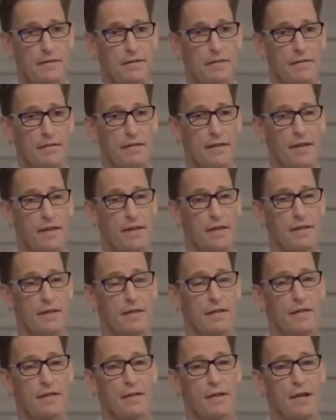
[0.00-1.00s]

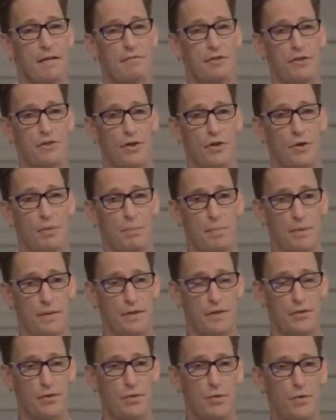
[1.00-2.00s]
then I've just opened the
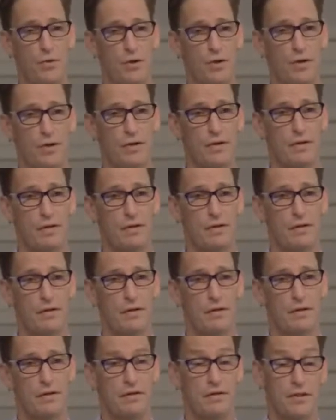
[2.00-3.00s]
door
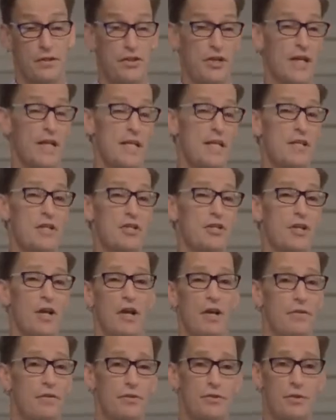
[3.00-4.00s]
to change
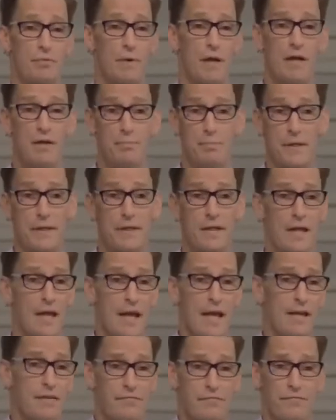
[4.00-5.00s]
others around me
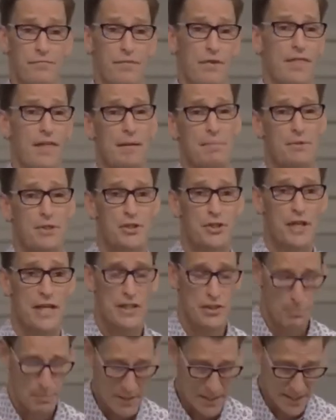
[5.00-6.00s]
and for them to
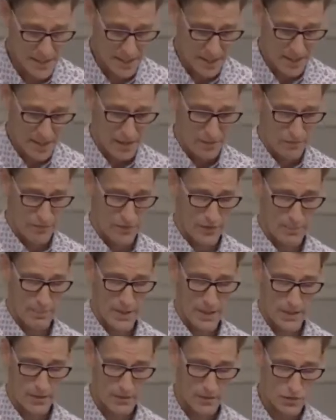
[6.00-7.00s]
change me for the
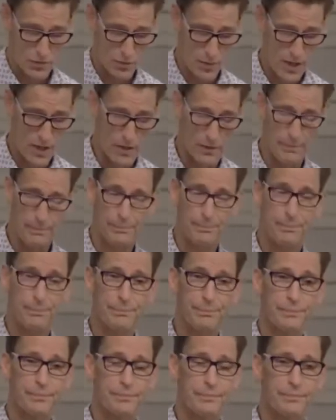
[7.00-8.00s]
better as well.
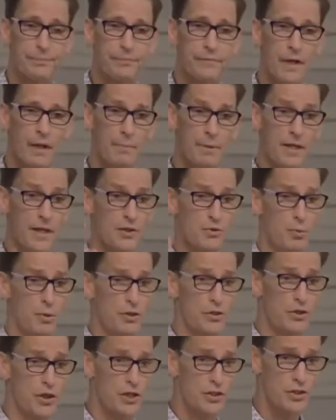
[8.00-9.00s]
Because will
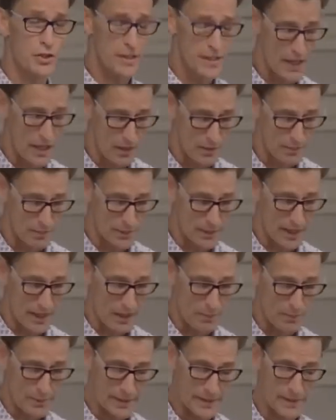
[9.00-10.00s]
judging help,
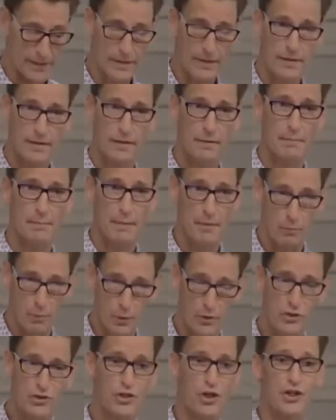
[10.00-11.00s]
helping
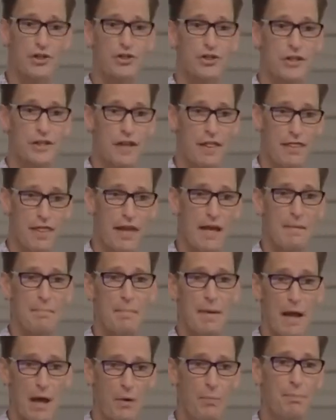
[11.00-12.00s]
will judging them
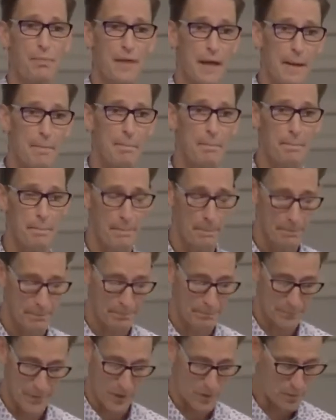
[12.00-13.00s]
help them?
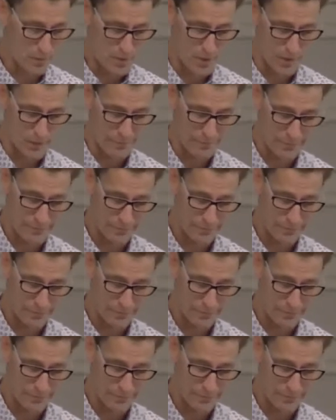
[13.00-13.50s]
No, it won't.